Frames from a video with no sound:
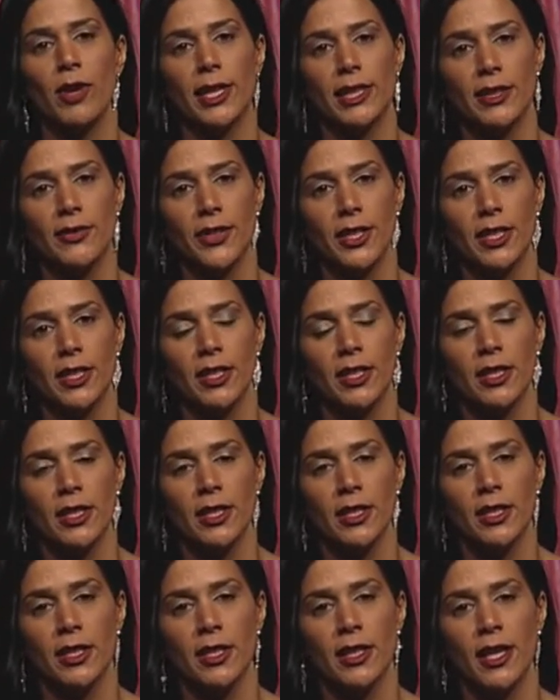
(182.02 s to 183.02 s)
relevant,
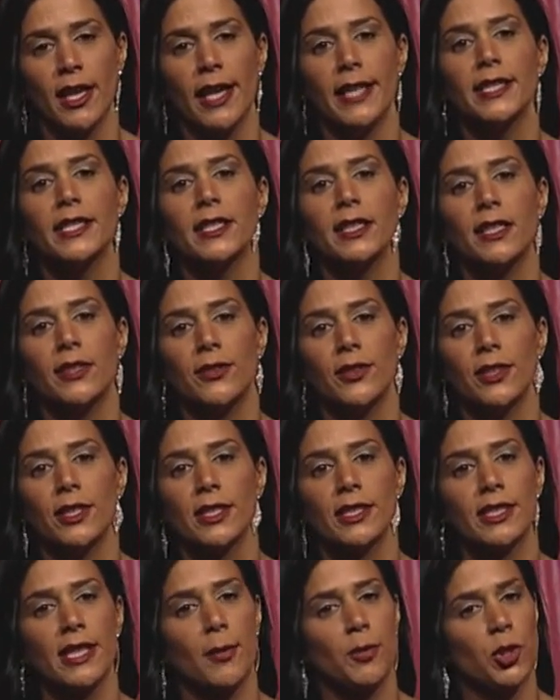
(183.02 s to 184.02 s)
and deliver
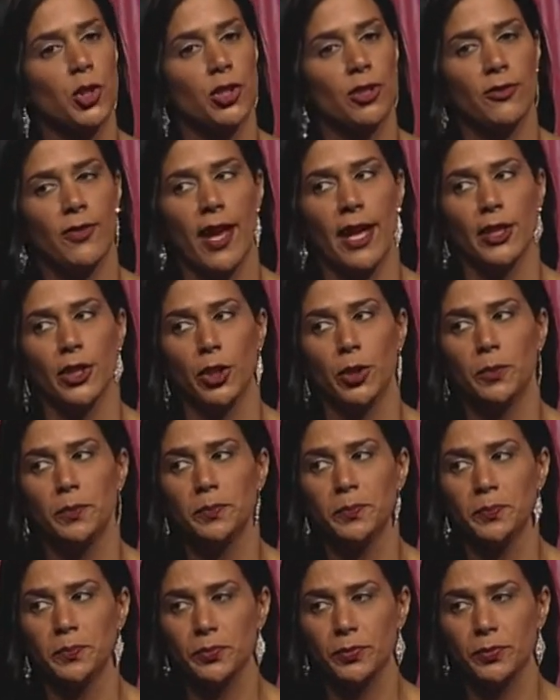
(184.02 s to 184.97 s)
exceptional value.